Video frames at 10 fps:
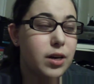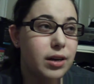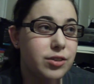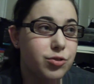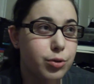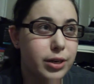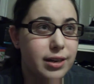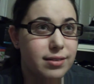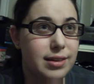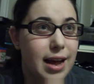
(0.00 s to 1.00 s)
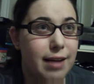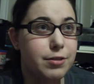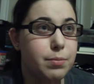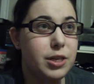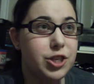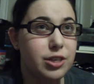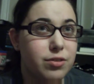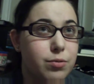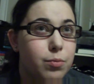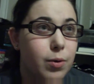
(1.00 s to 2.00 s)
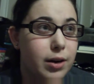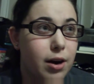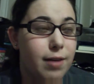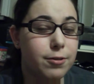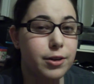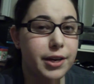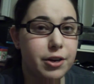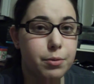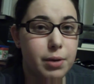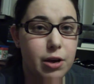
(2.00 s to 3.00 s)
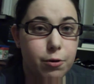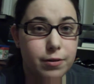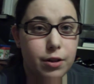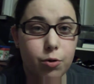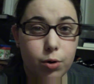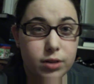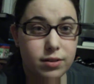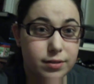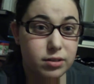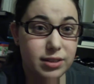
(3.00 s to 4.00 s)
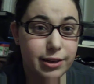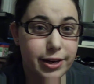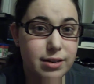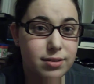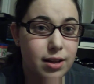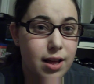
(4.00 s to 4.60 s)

a story doesn't have to be just one novel, it could be over the course of a series.